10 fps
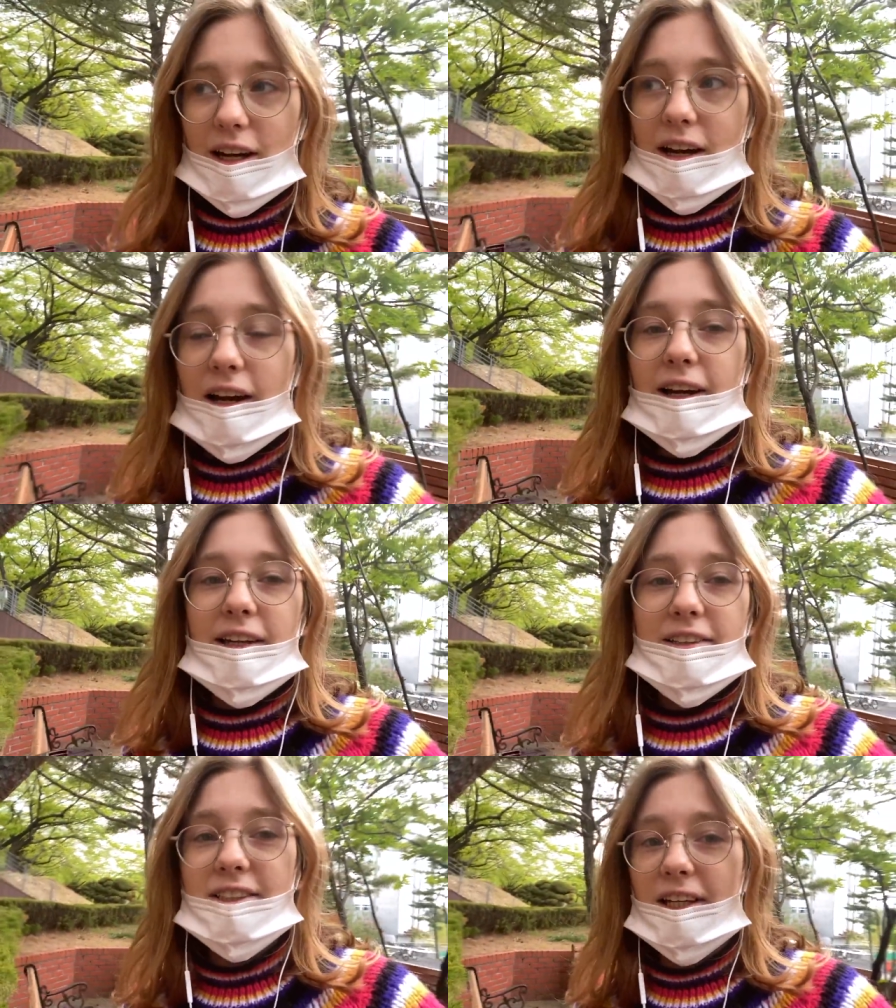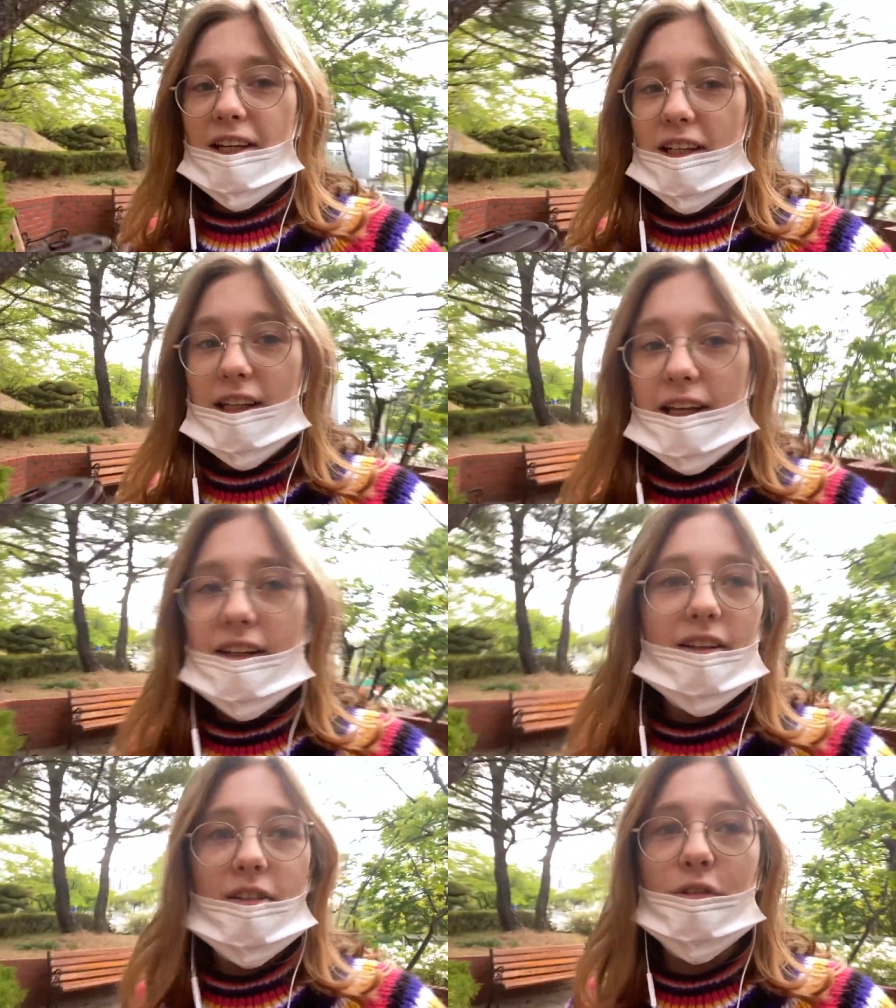I studied in like
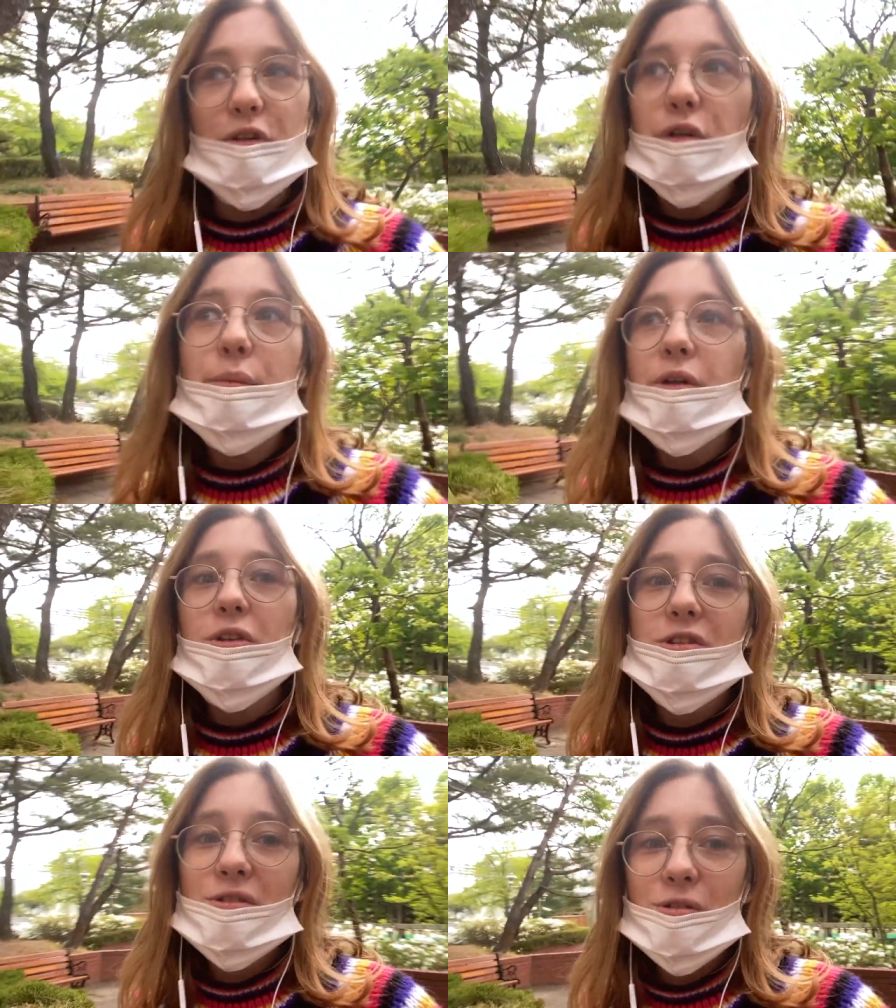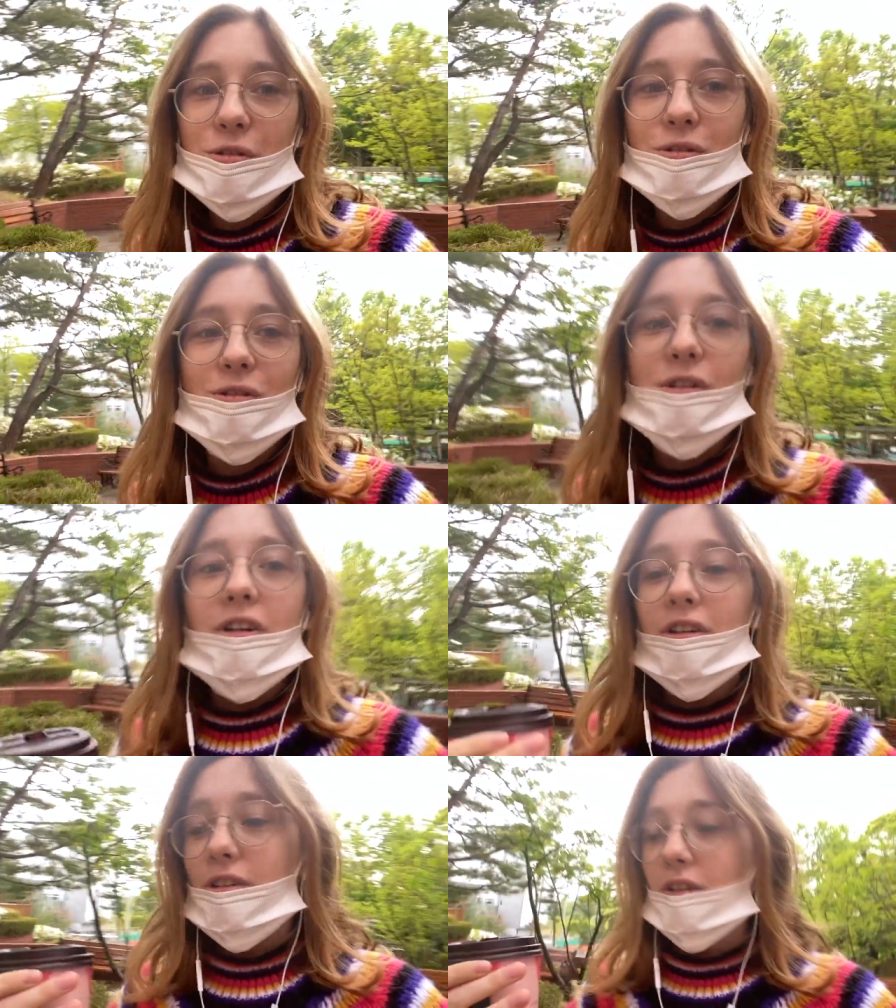normal school,
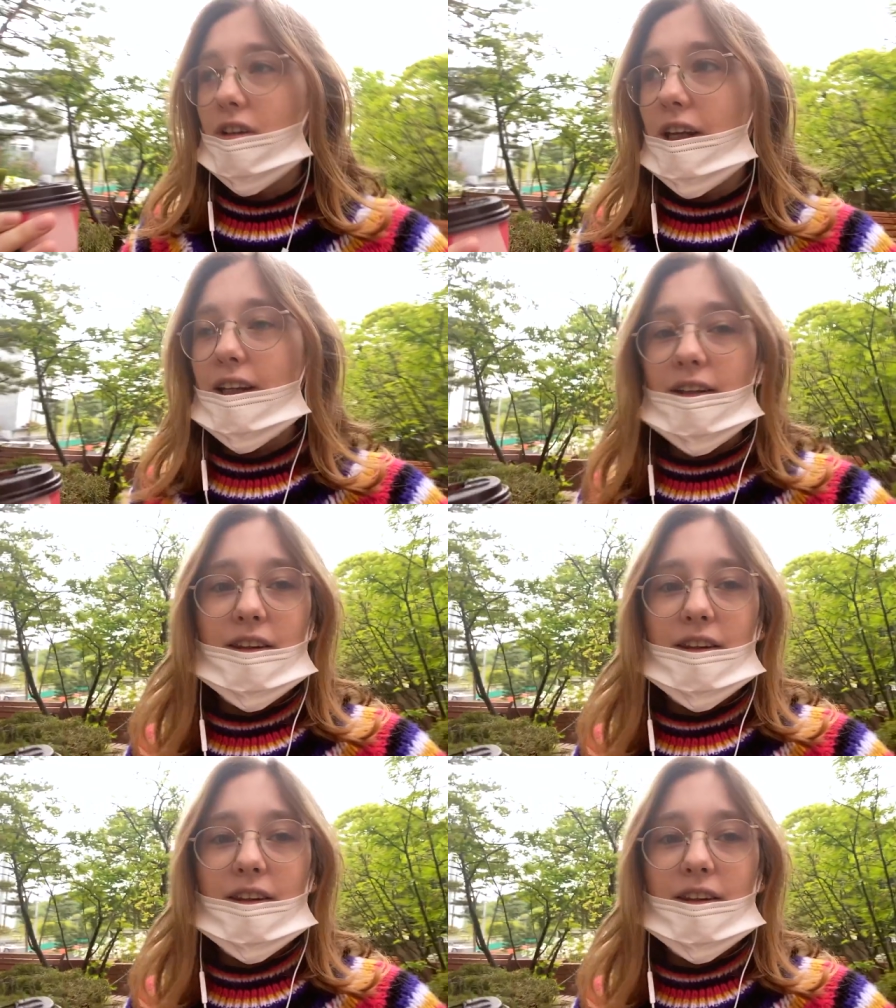not like